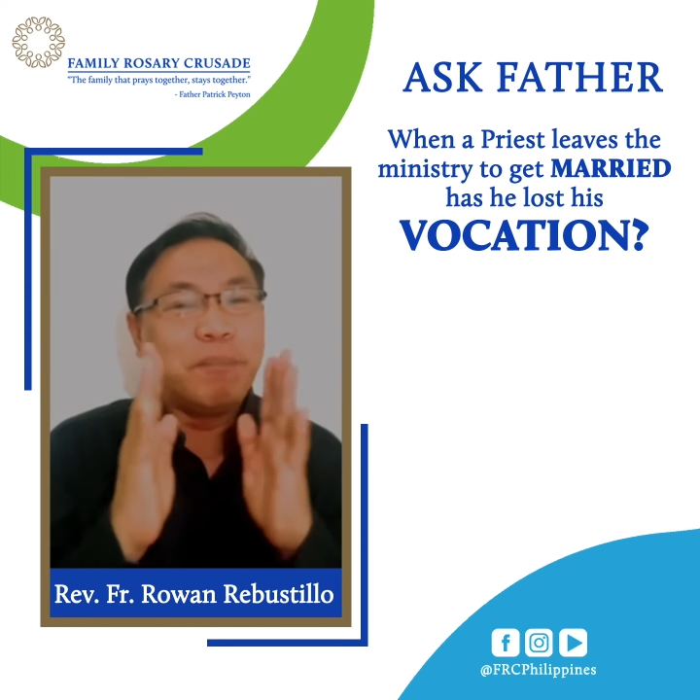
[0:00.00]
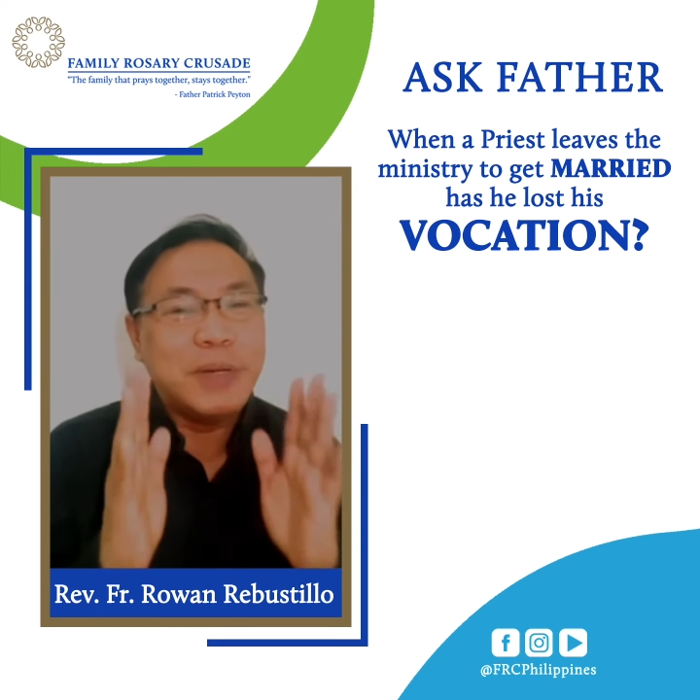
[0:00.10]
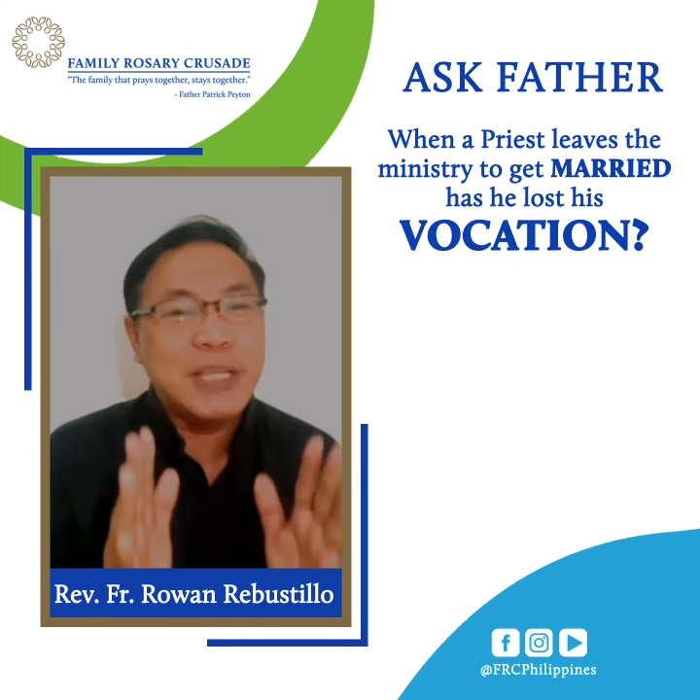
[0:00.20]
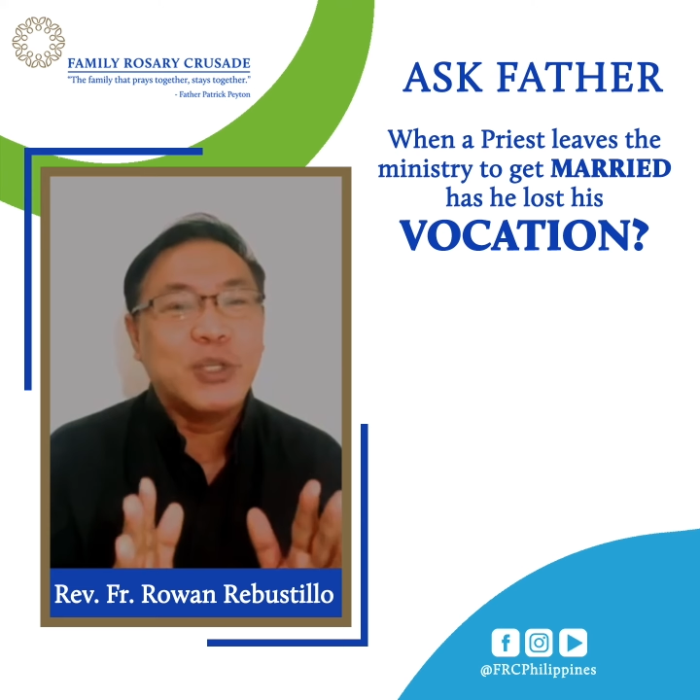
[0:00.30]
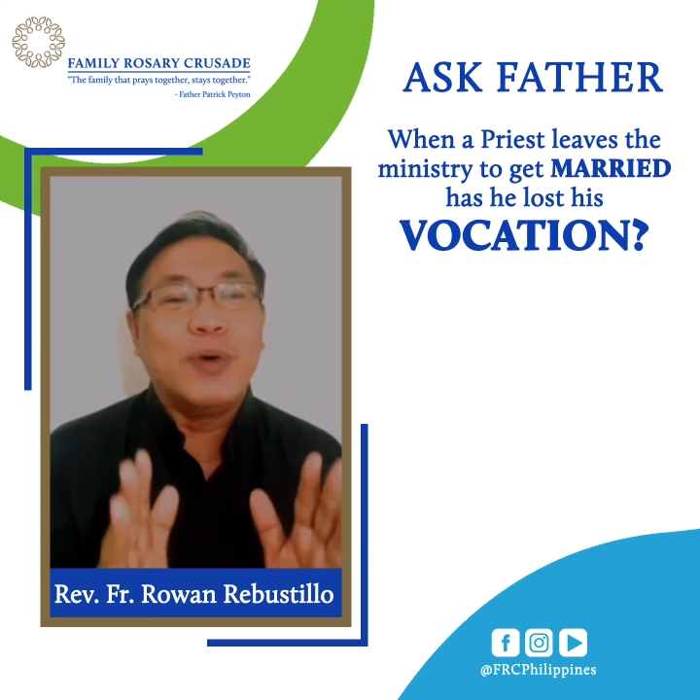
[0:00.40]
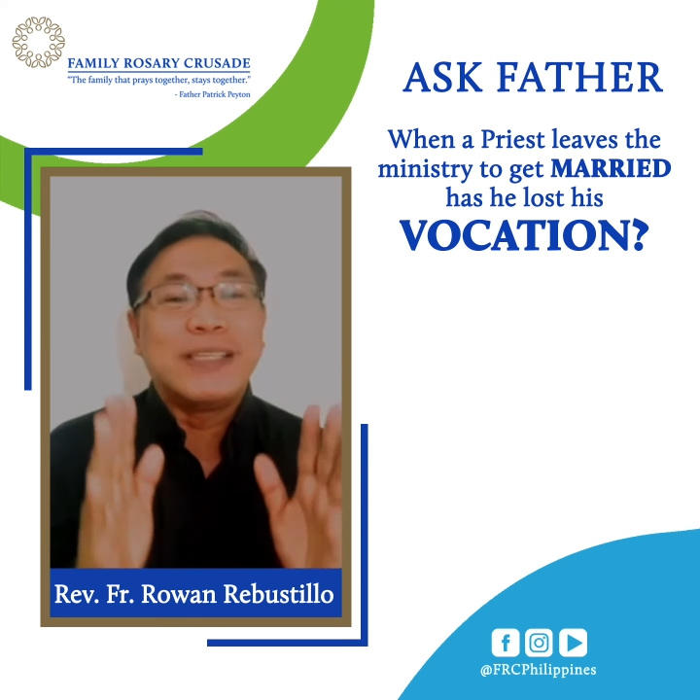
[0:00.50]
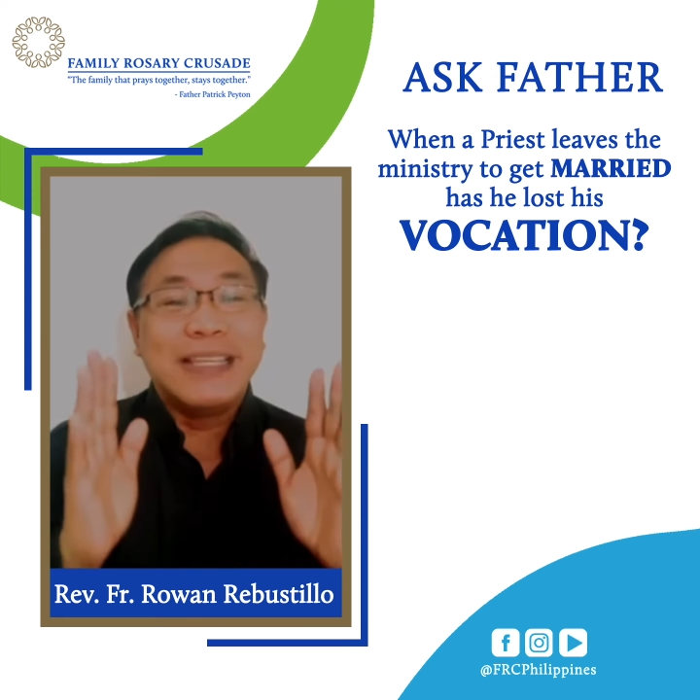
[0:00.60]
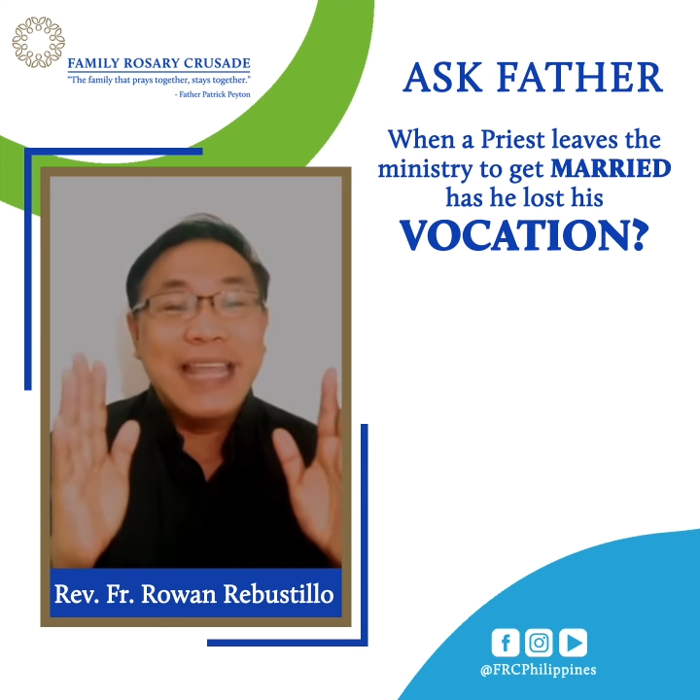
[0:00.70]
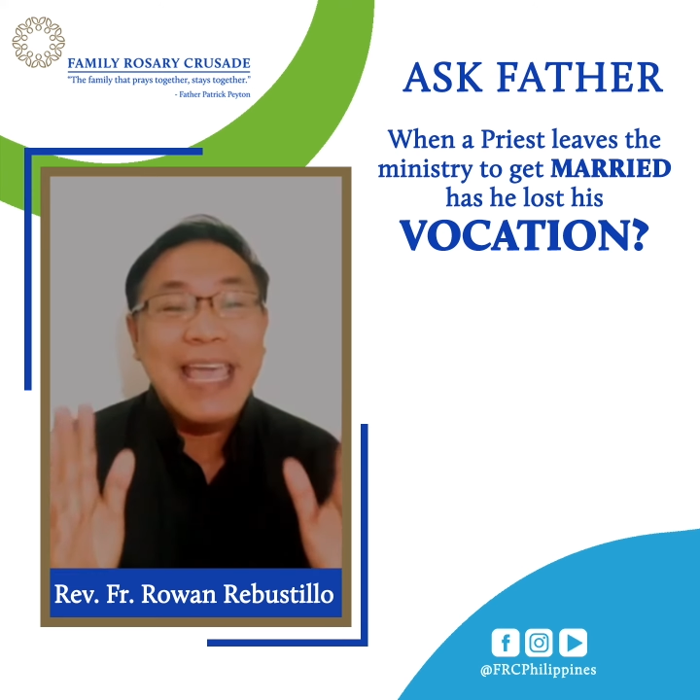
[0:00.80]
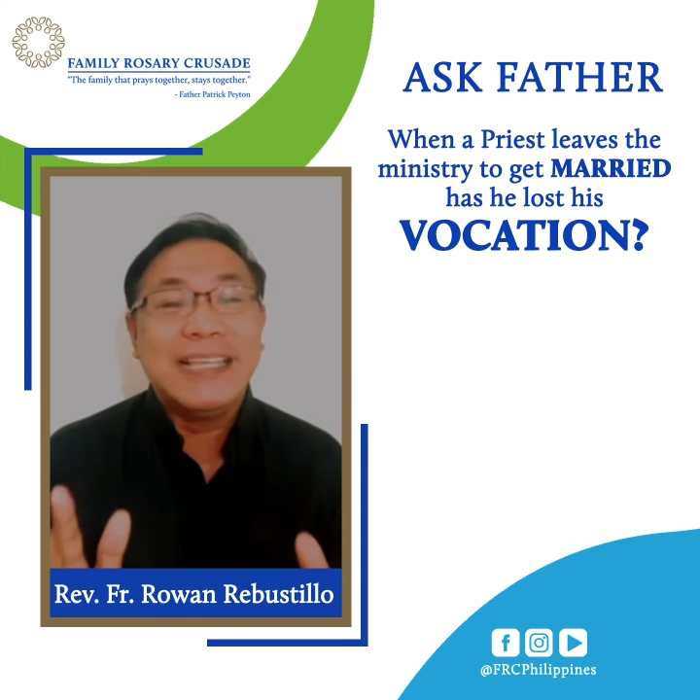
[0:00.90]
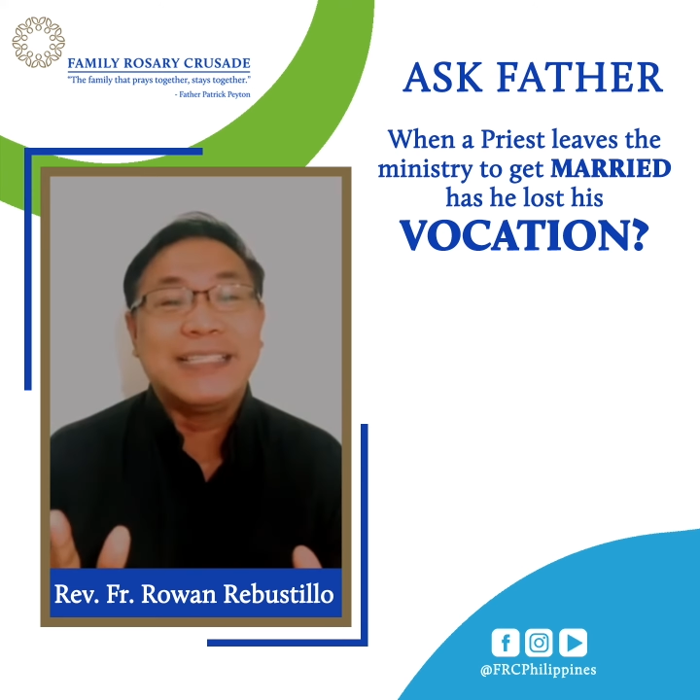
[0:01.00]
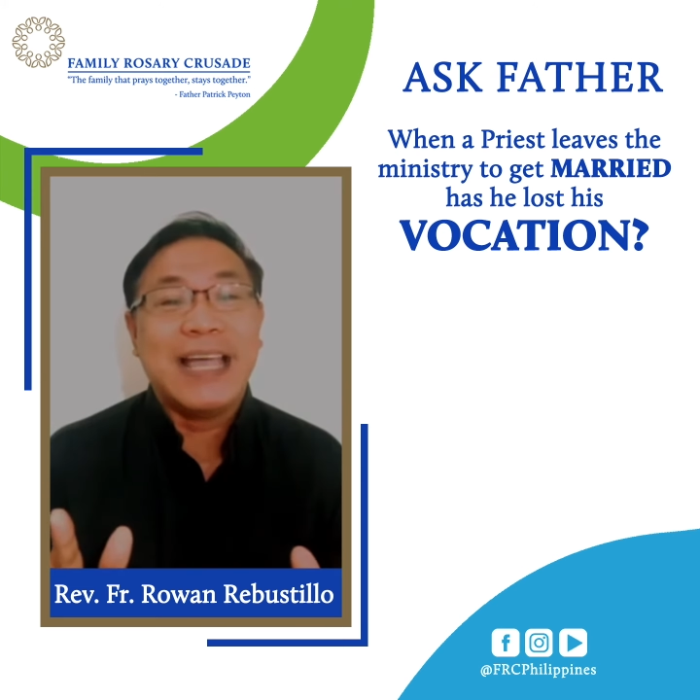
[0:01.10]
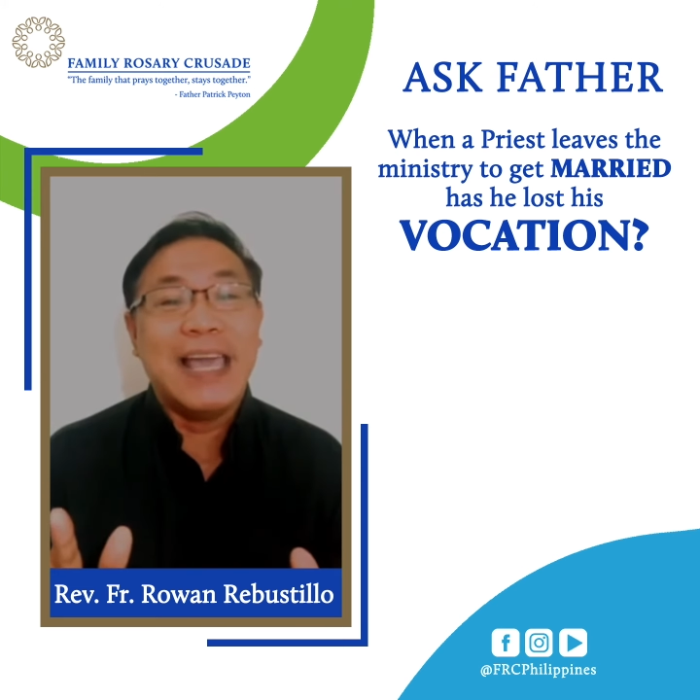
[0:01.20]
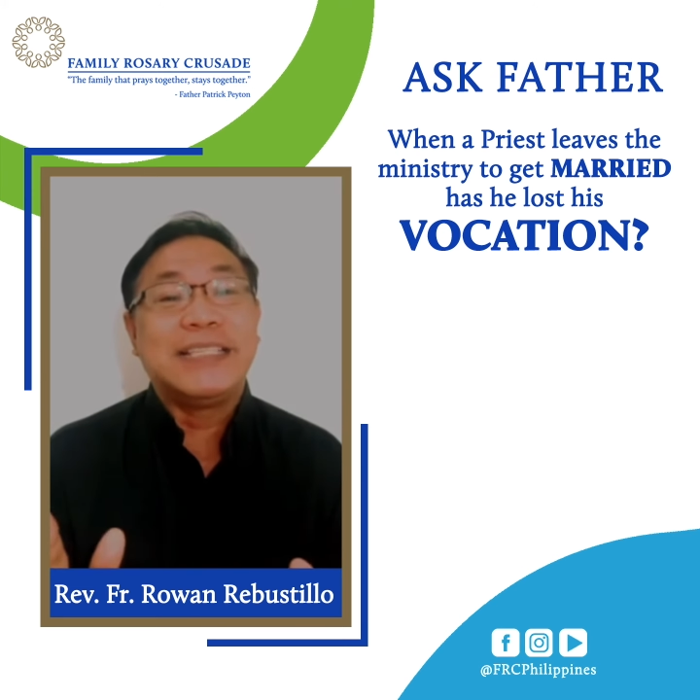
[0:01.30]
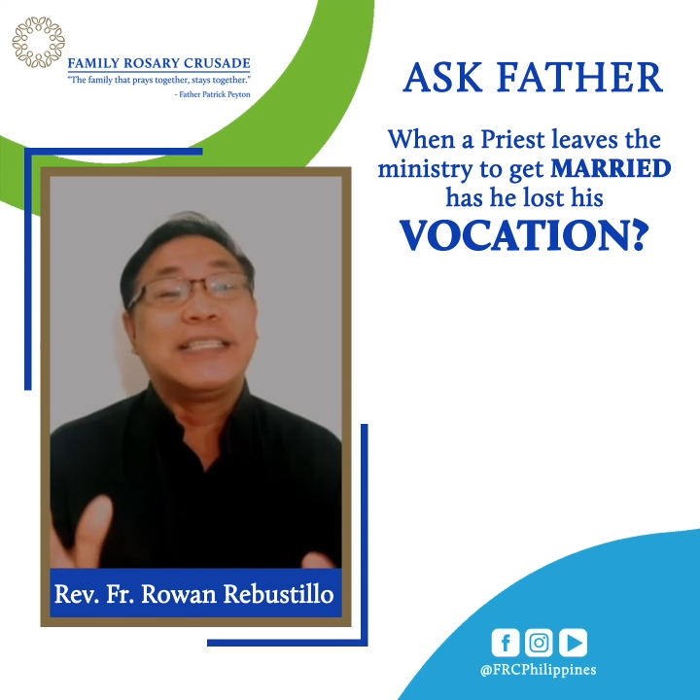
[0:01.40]
priest who was
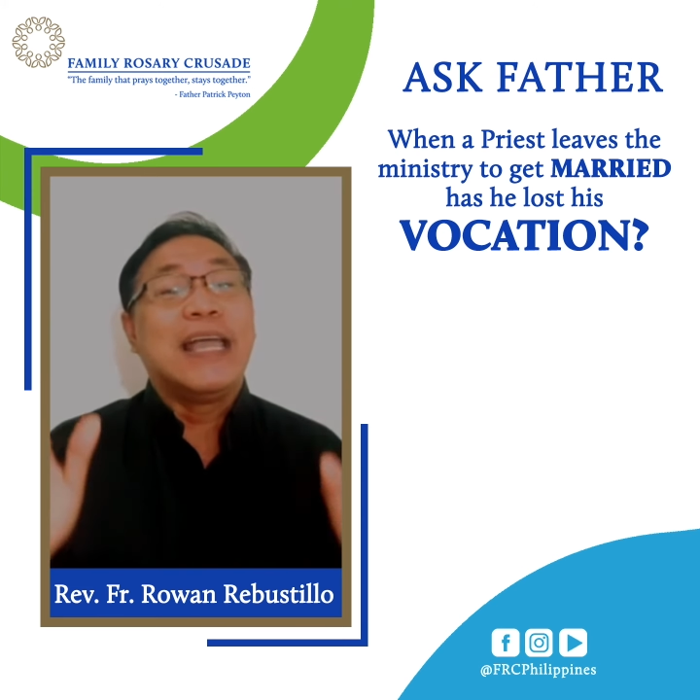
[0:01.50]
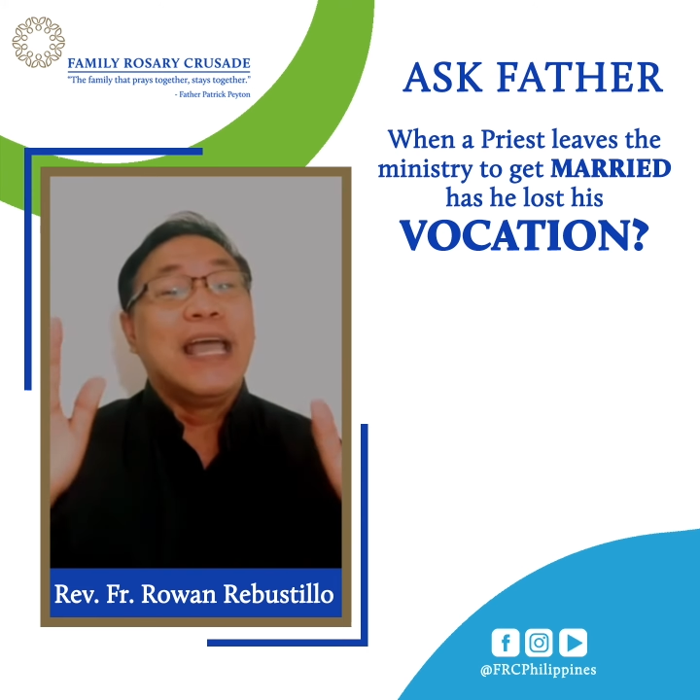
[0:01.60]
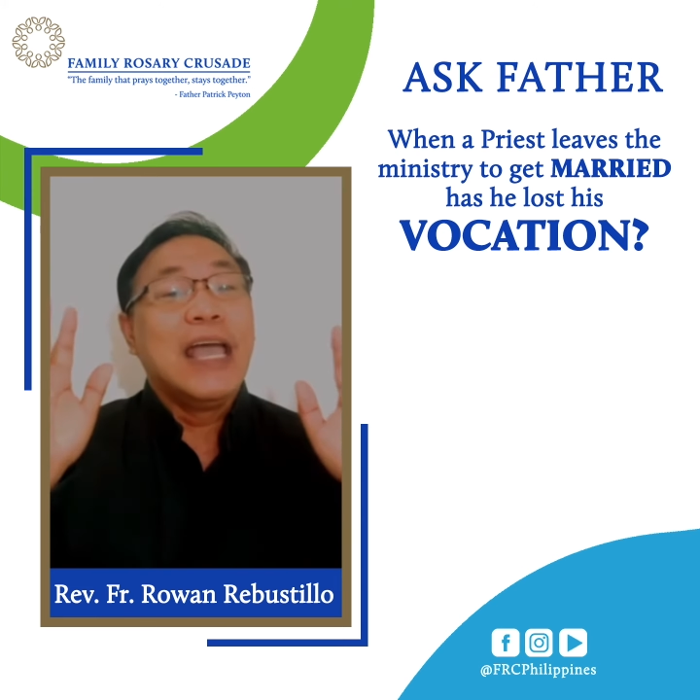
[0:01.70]
lay-sized,